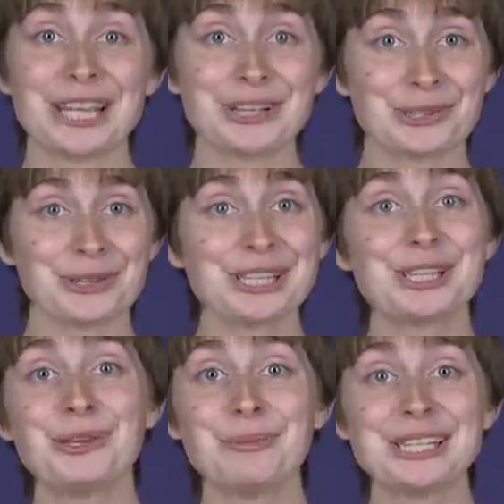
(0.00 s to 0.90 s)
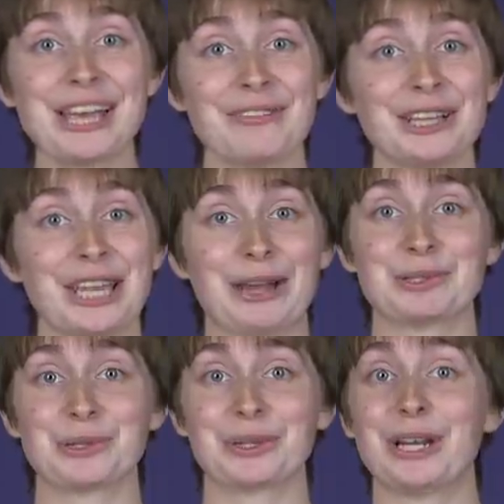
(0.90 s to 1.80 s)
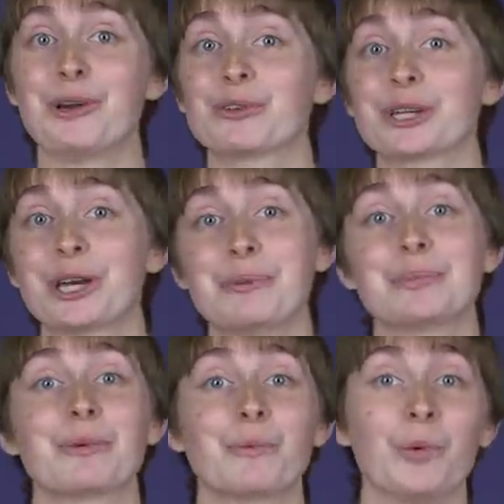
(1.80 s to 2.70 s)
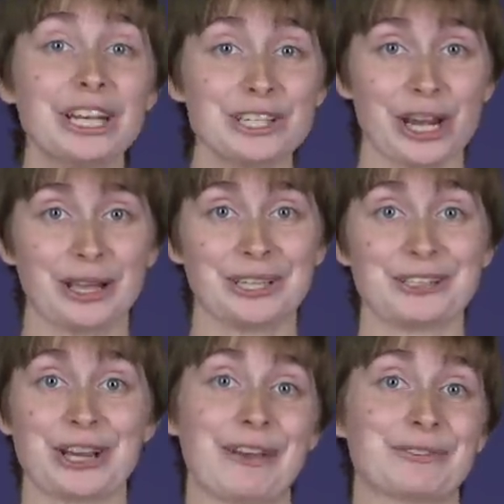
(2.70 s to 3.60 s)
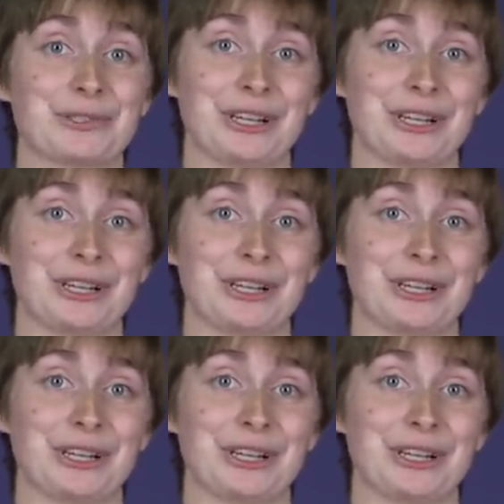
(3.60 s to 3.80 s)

centuries, humans have encountered and overcome one challenge after